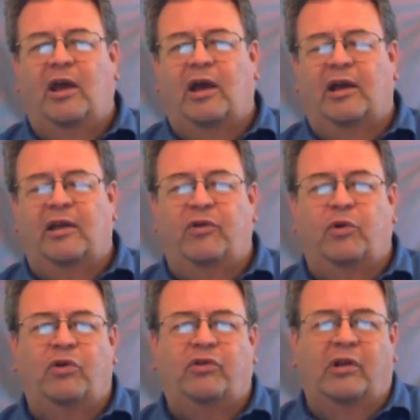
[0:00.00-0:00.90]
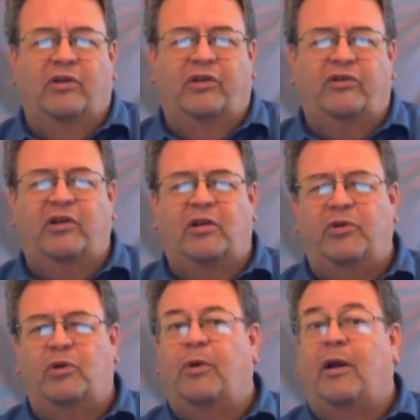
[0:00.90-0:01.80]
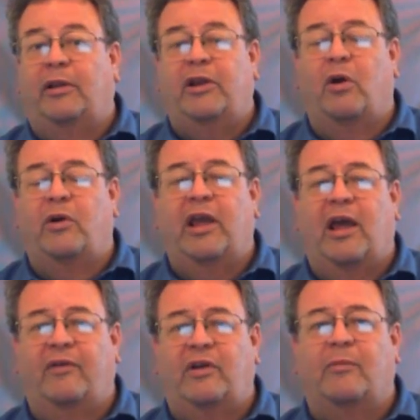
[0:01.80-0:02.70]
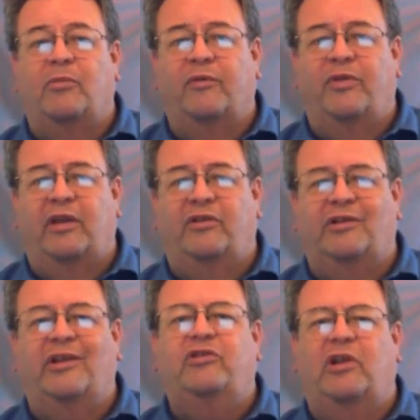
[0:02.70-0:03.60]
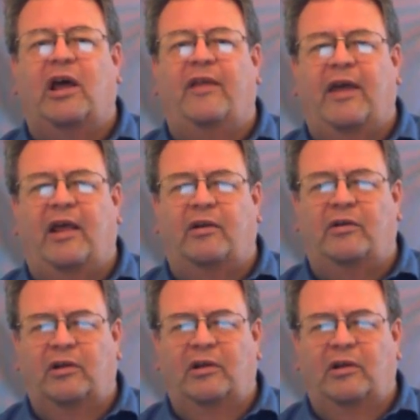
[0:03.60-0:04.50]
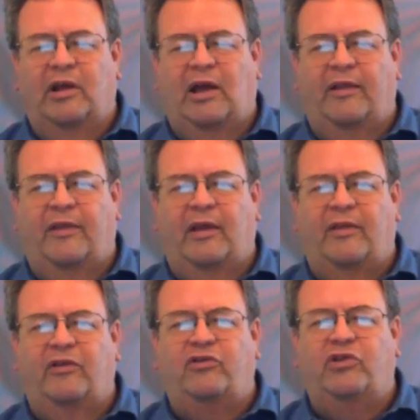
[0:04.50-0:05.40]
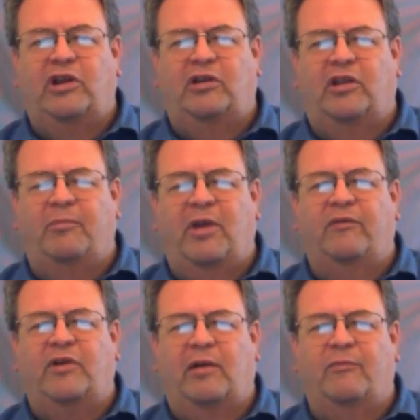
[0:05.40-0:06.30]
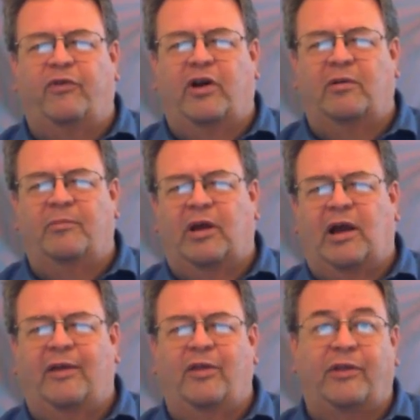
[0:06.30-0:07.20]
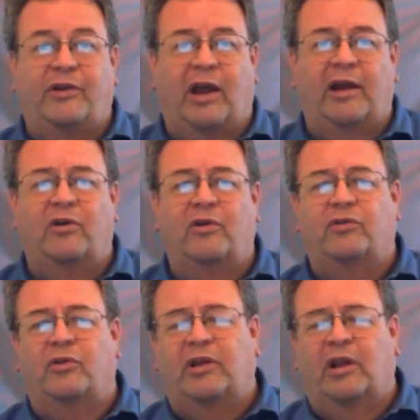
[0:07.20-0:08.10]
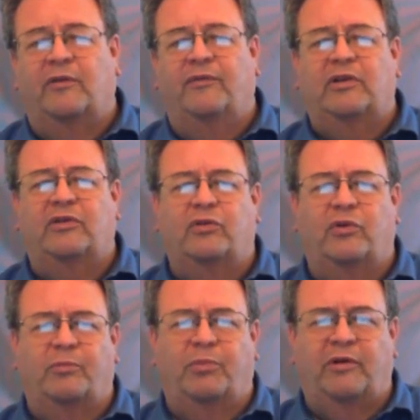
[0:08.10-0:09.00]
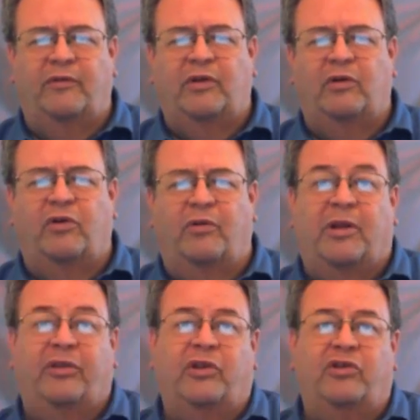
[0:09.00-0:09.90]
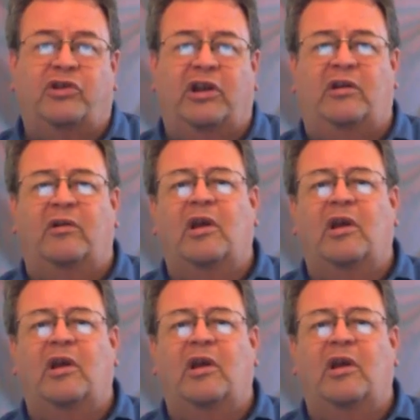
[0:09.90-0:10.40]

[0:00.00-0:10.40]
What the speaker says: If you're using the system, you'll probably already have a number of things listed on this sheet that may have come from either the Tigers or the Elephants or the monthly sheet